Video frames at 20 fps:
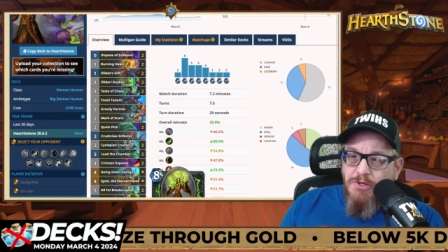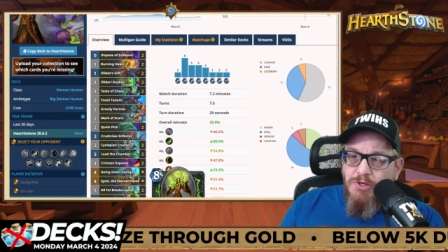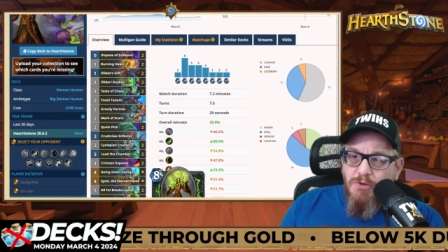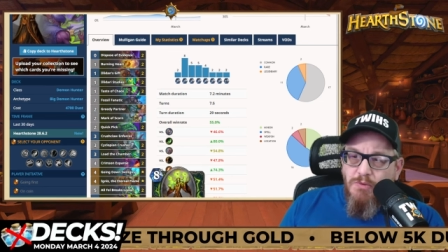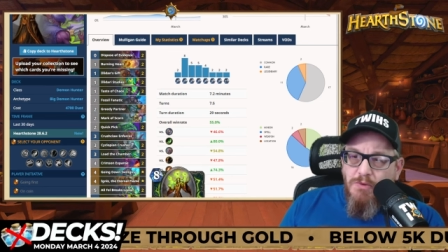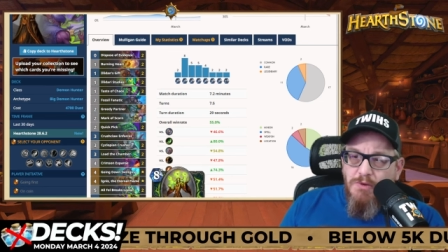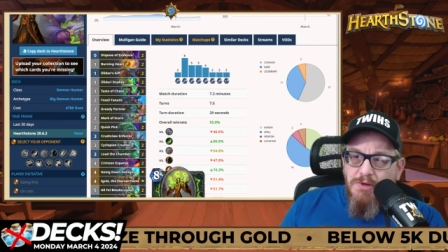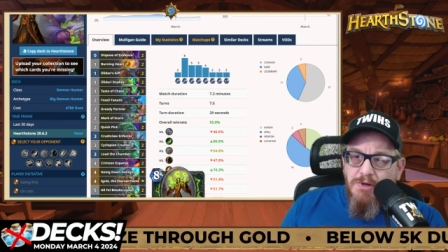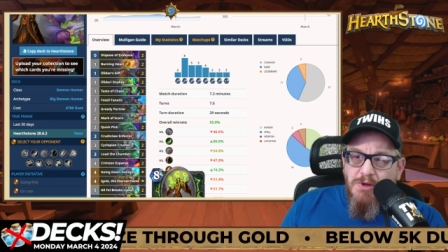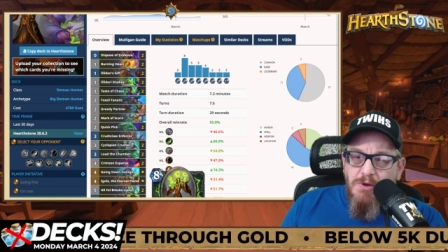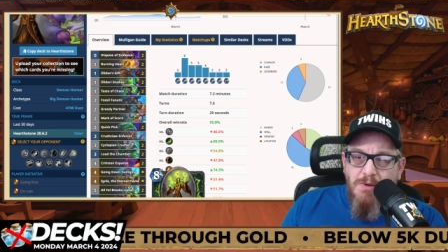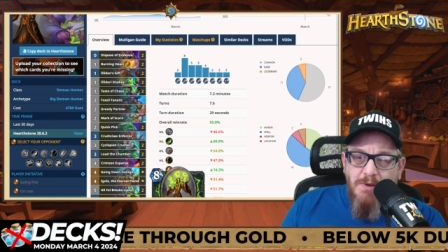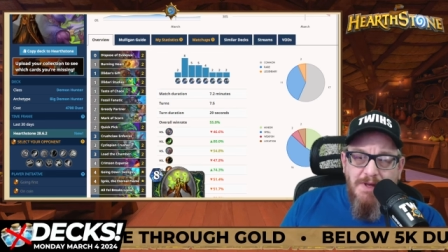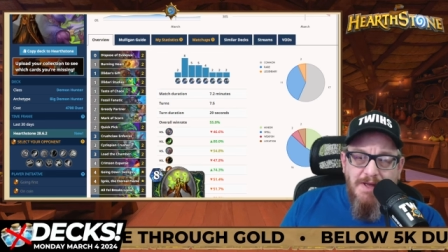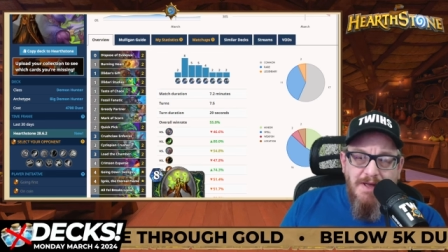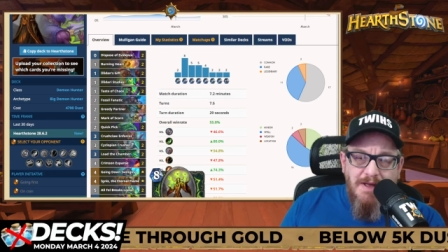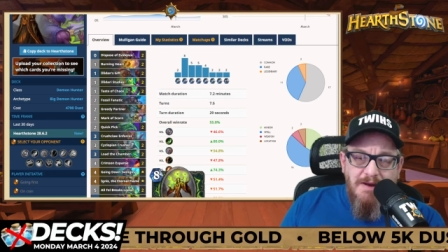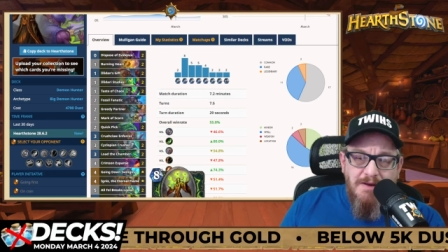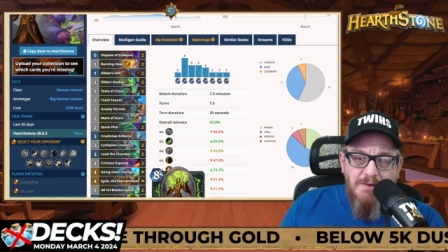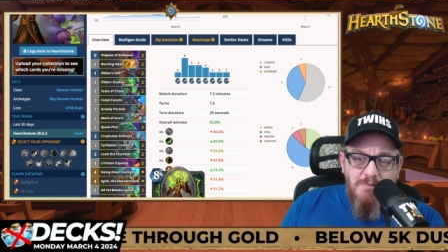You want to go
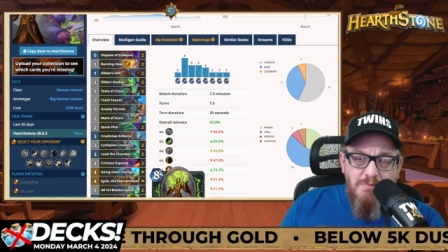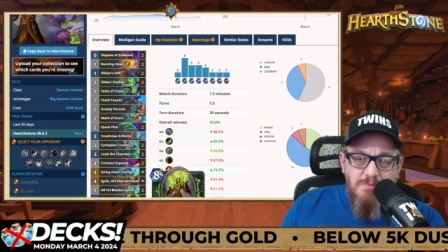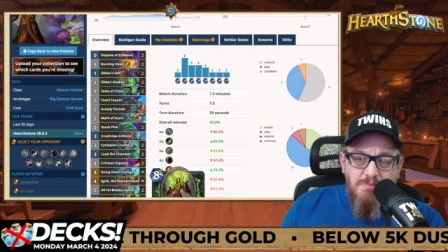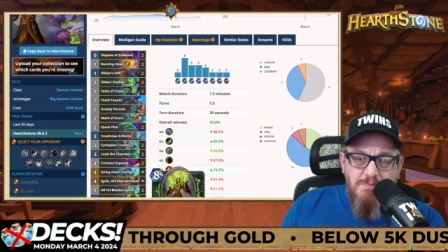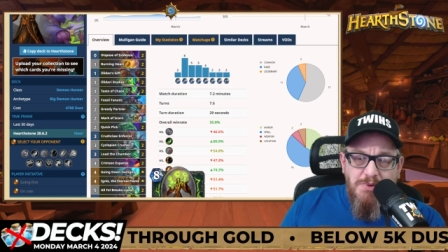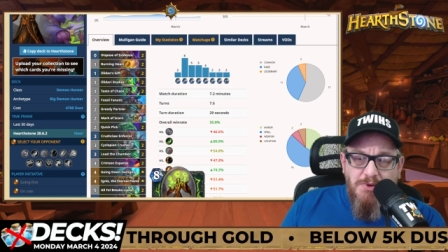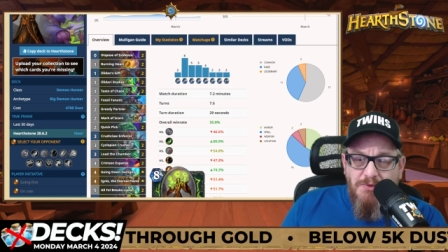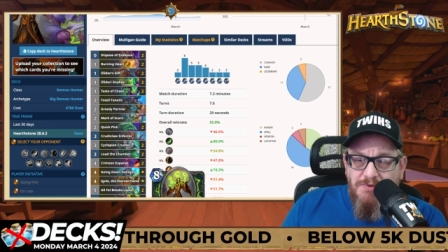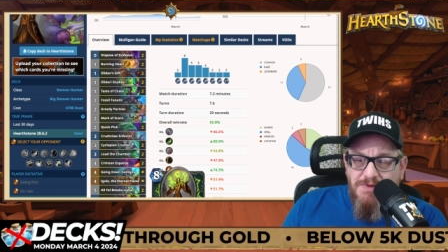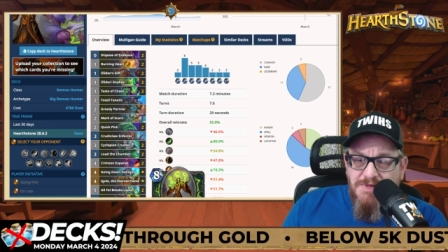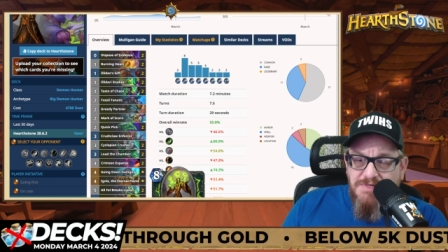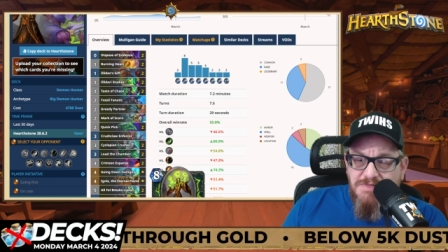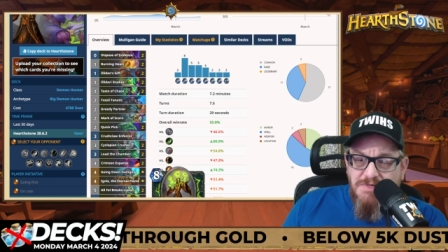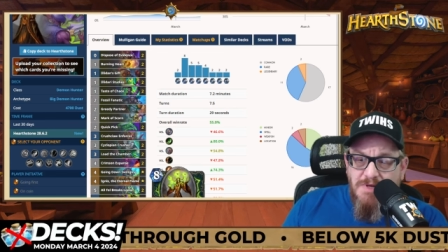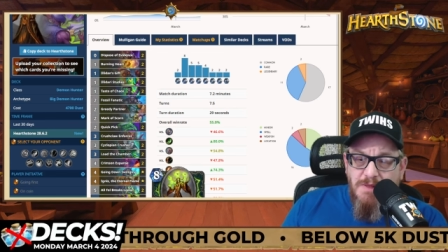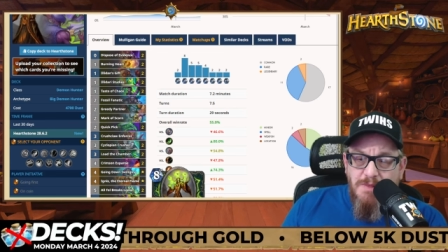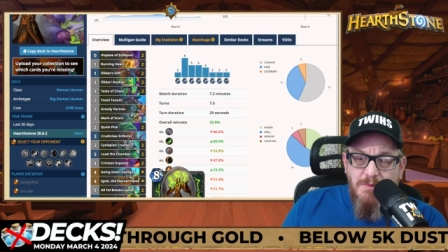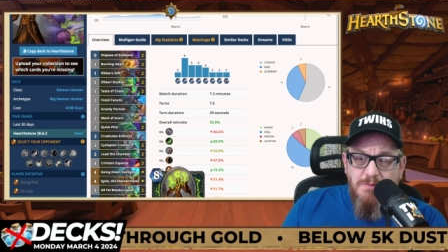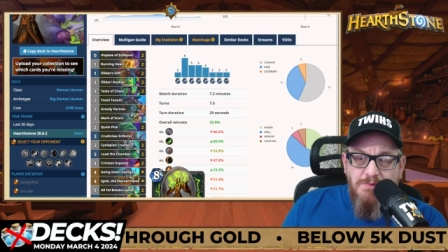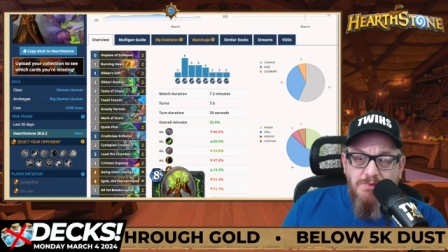ahead and build this
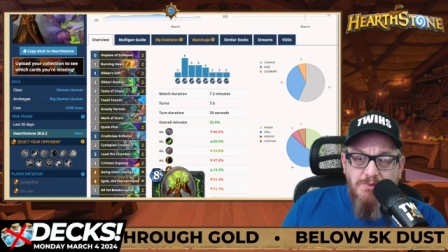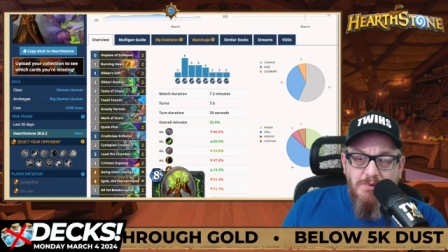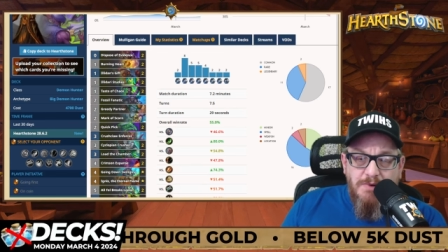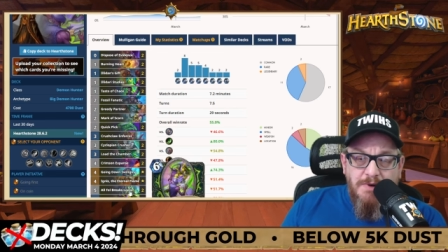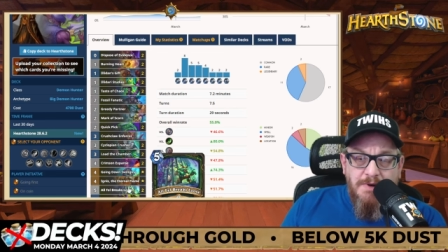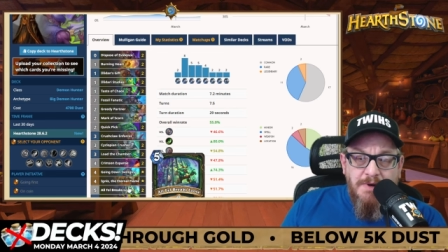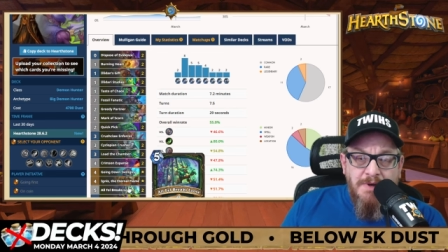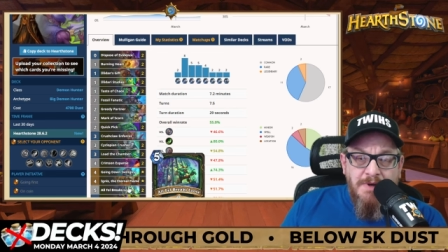on the board.